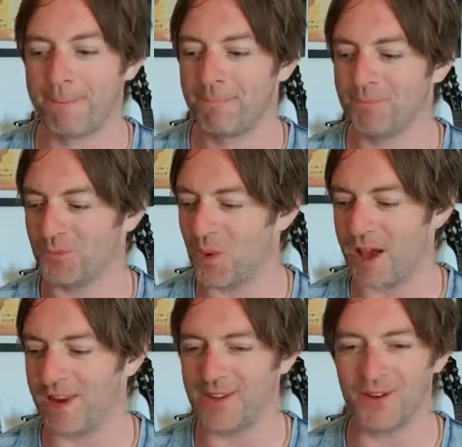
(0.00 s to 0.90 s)

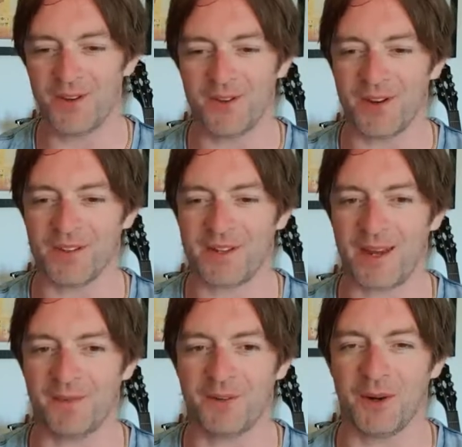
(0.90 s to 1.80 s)
where the universe
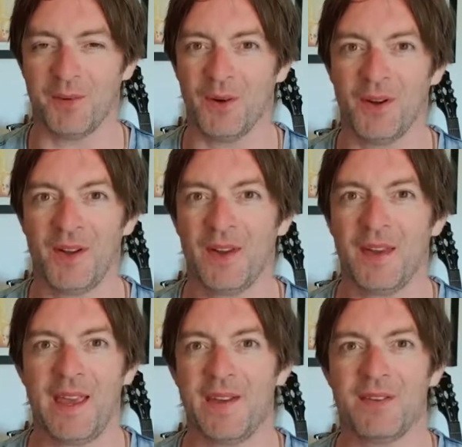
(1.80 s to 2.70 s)
came from, or
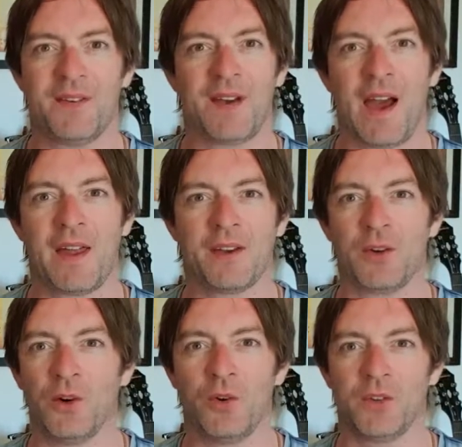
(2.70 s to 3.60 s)
even if it had a
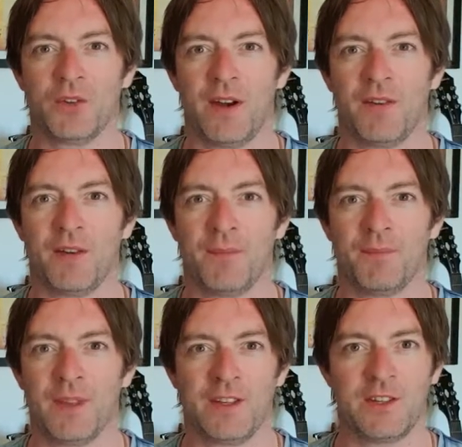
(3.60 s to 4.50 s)
cause or anything.
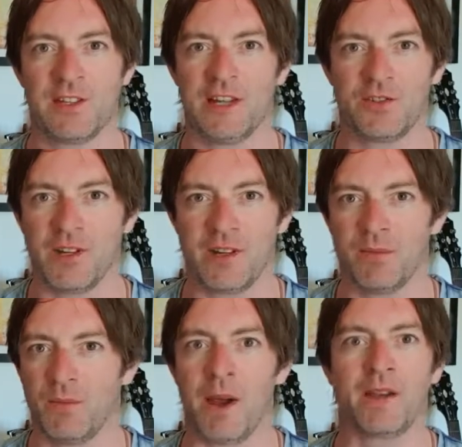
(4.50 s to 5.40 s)
They just literally
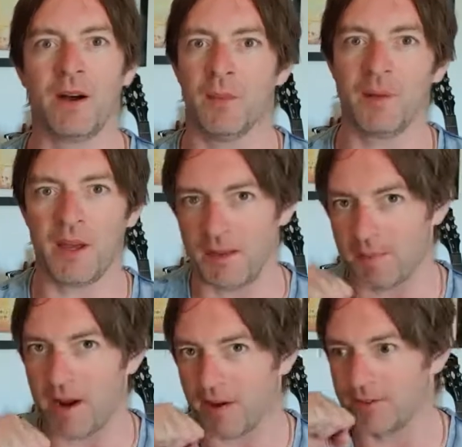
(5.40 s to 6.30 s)
wake up, eat
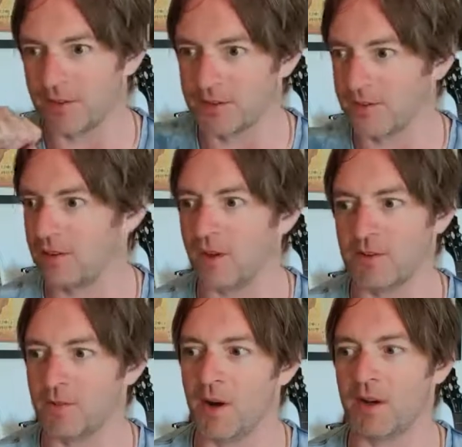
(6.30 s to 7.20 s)
breakfast, go
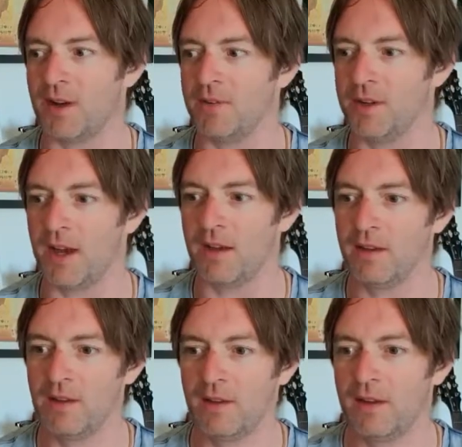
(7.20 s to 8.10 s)
to work every day,
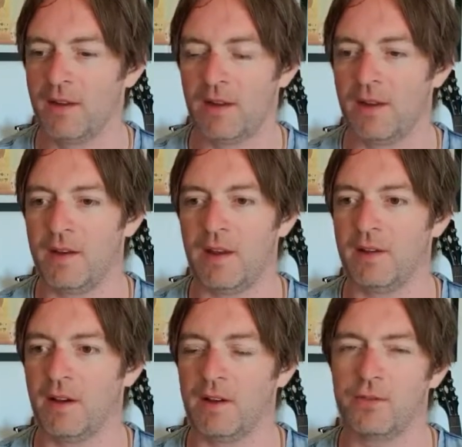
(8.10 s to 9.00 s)
and then
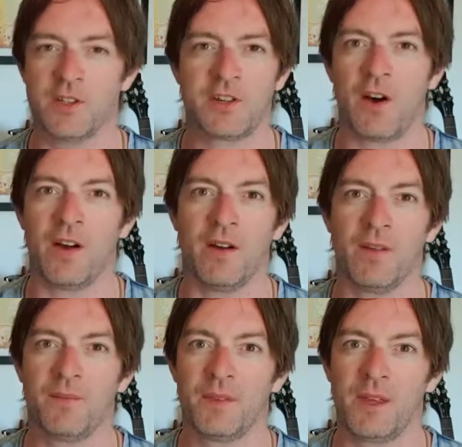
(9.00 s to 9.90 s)
like
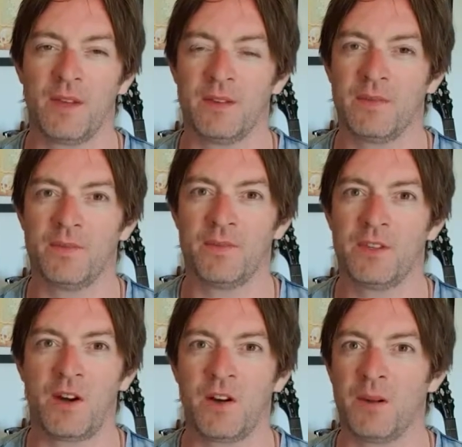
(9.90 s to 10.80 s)
retire and
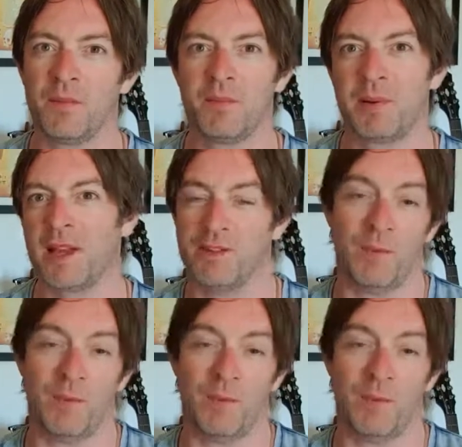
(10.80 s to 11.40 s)
die, play